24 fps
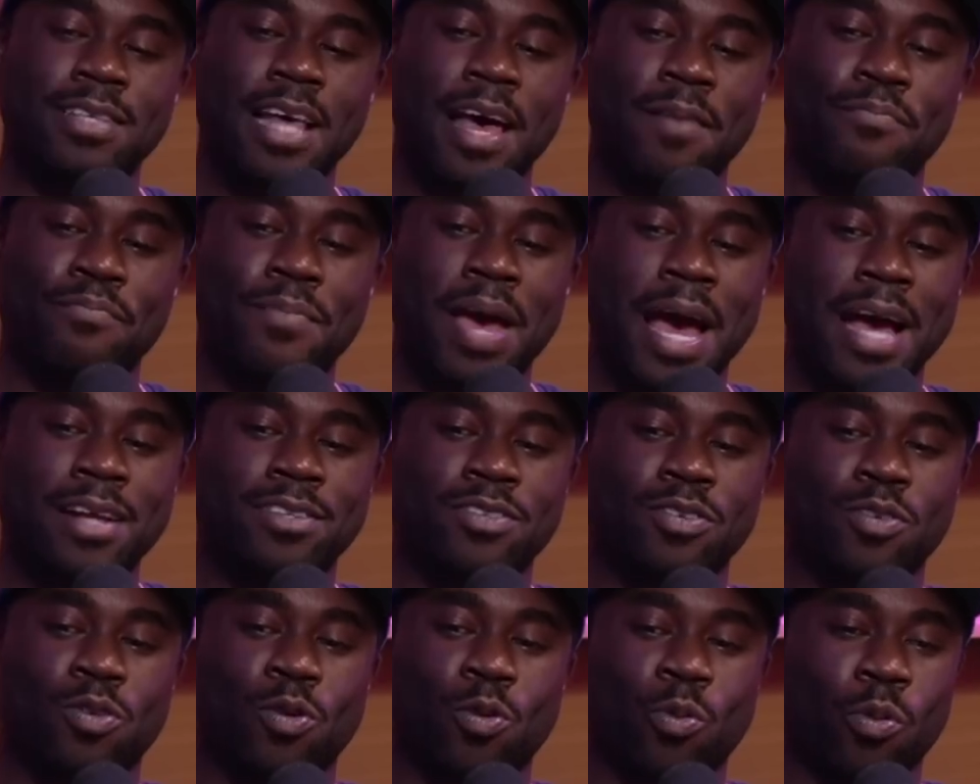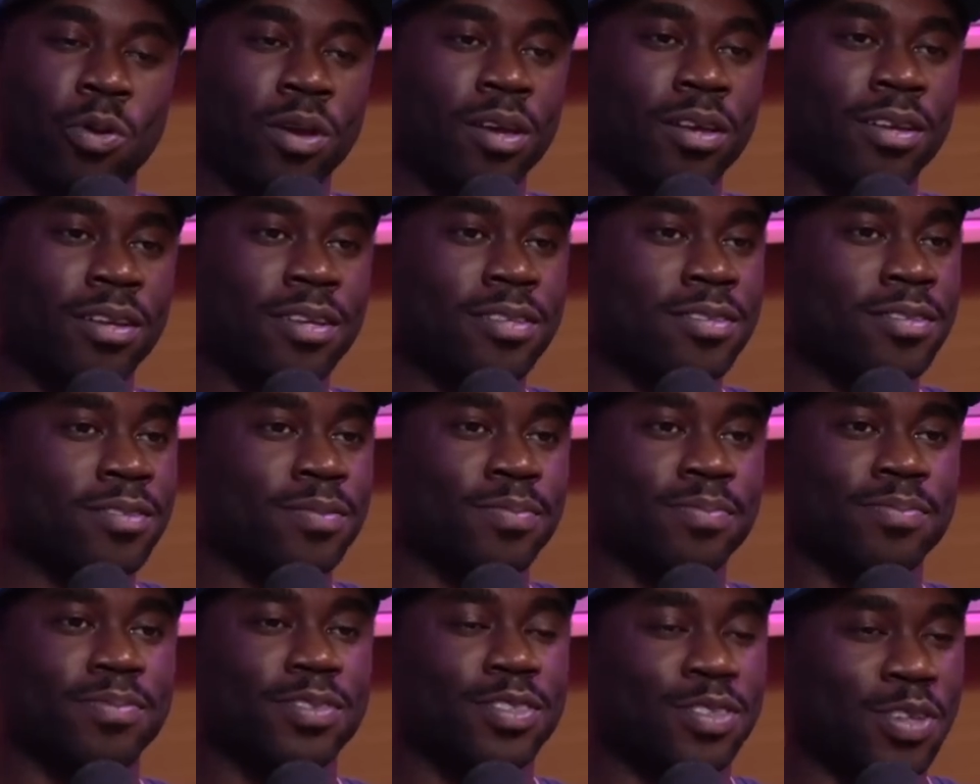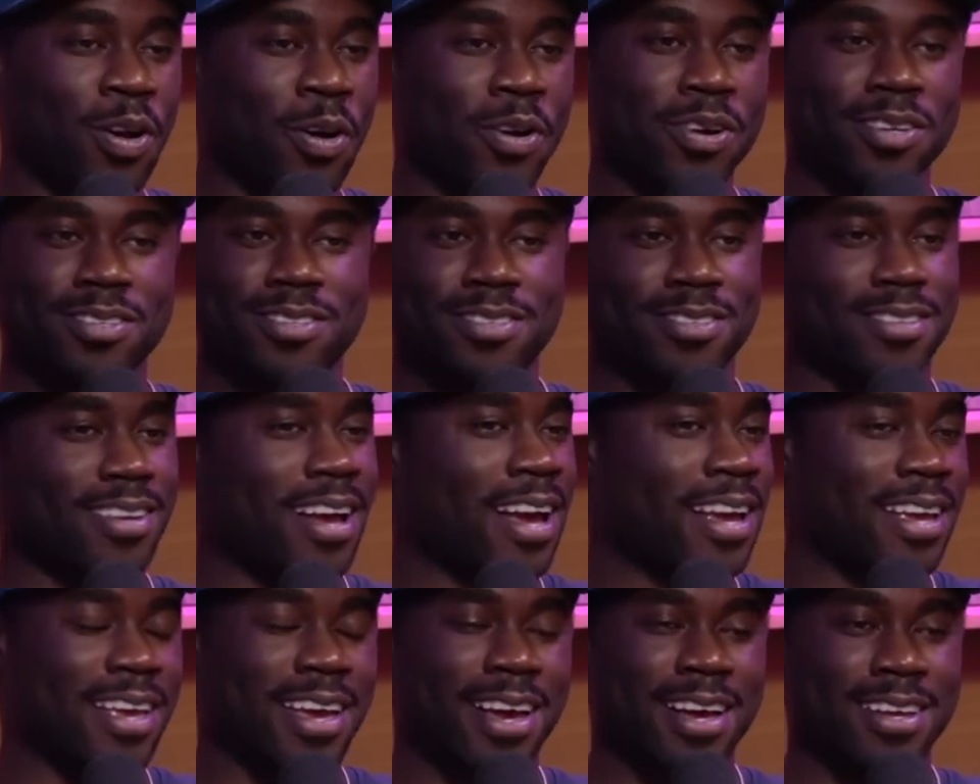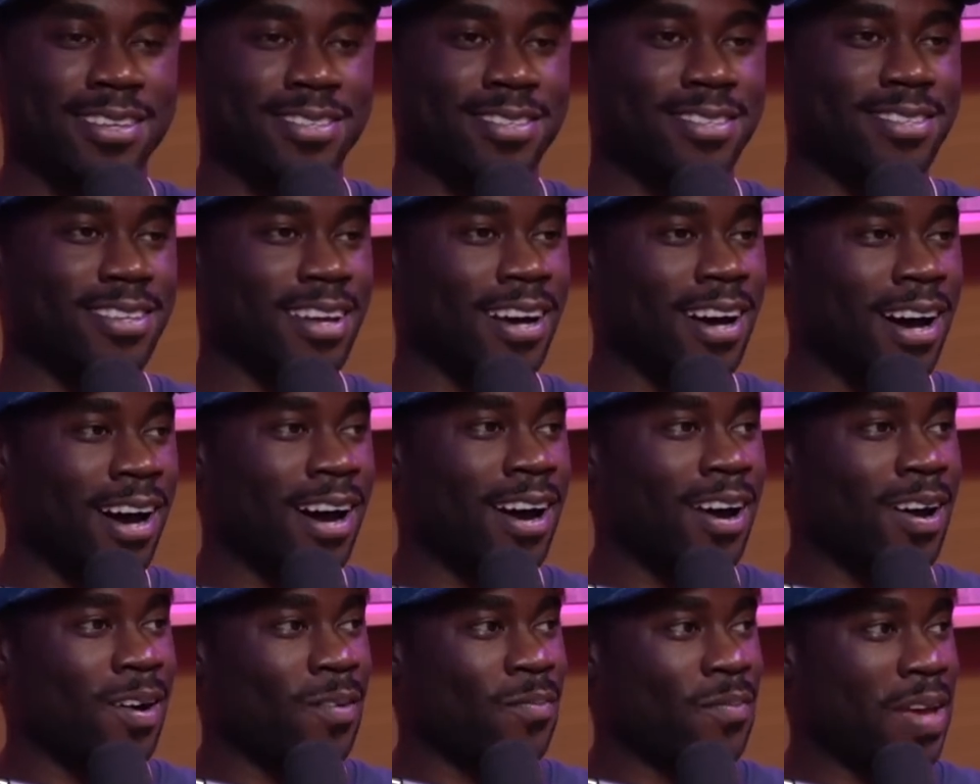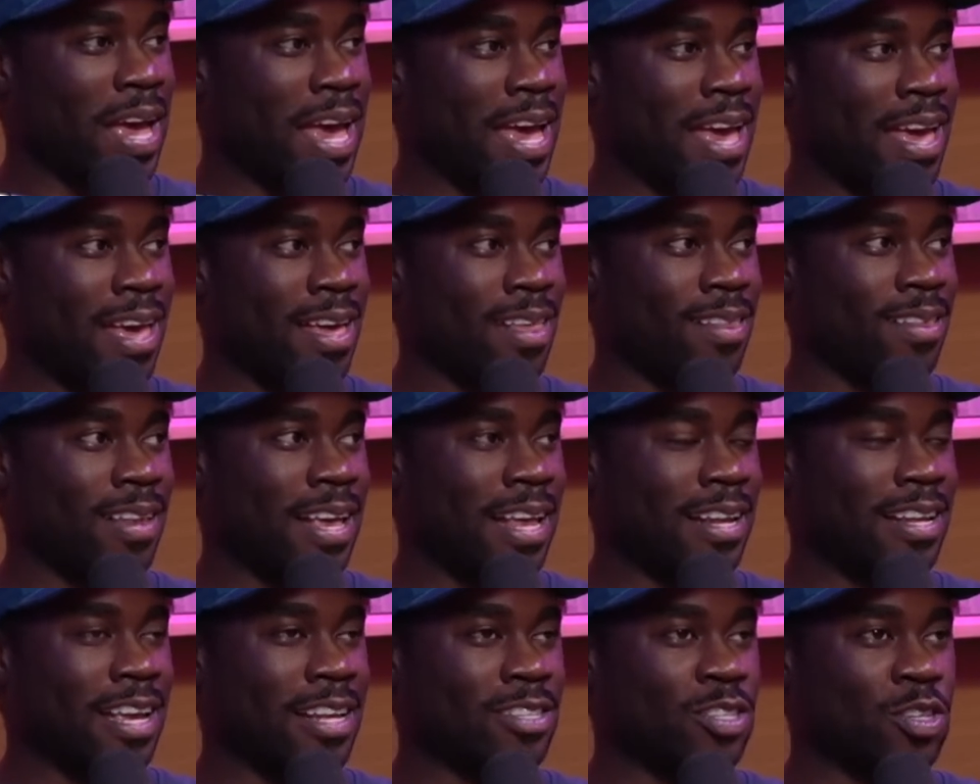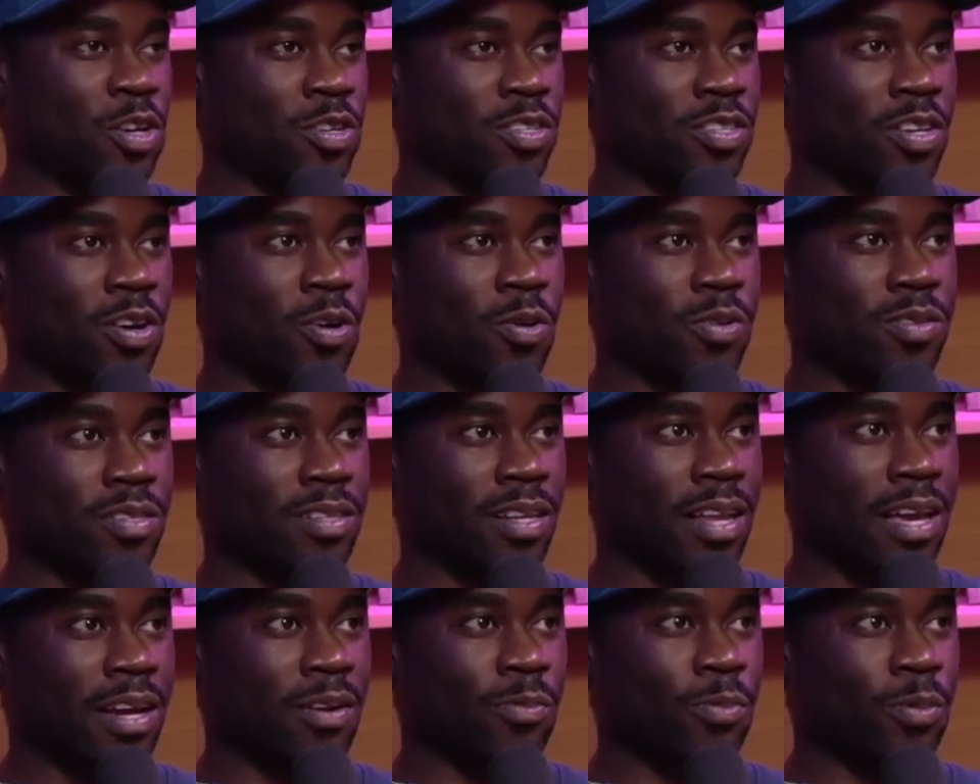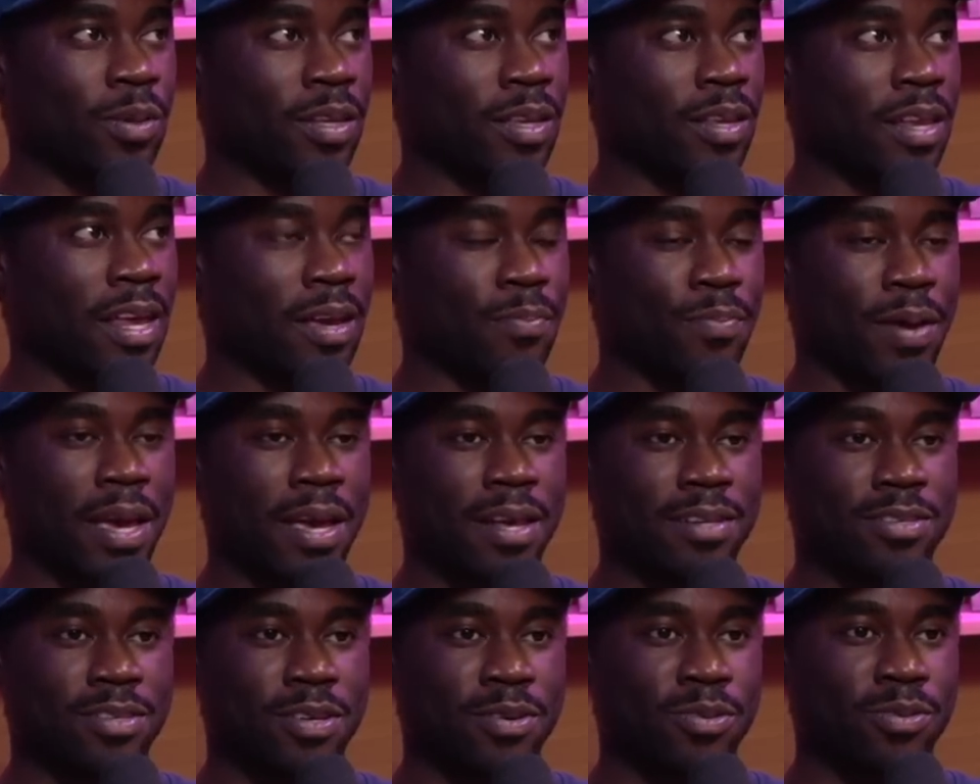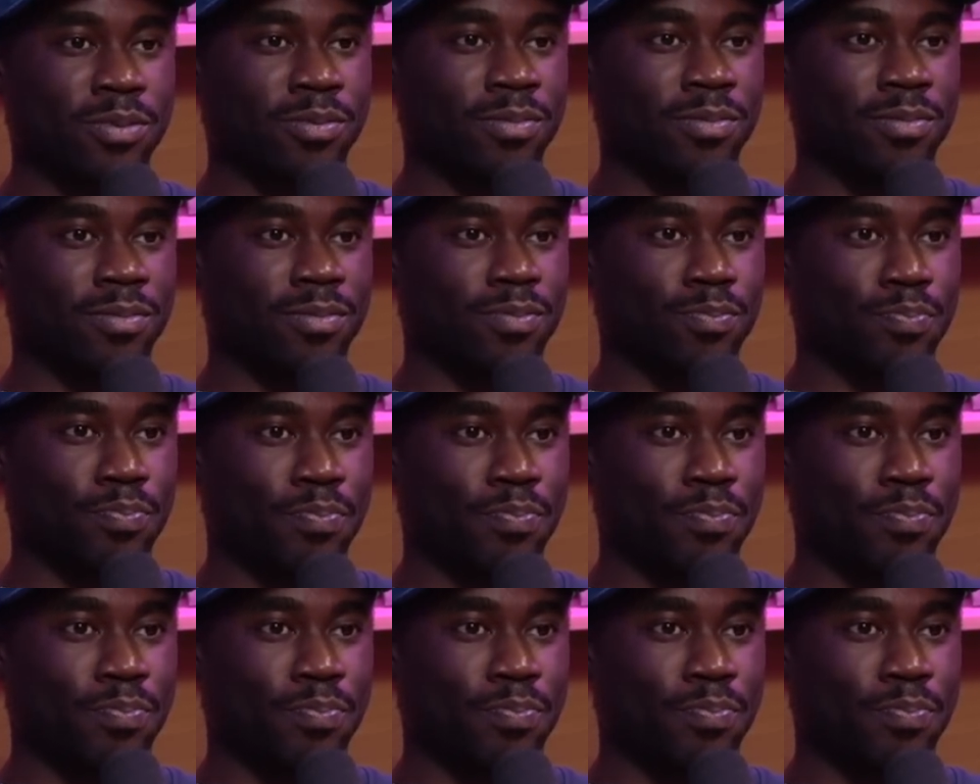that magical realism starts, I guess, and it starts to go into like really like Pantone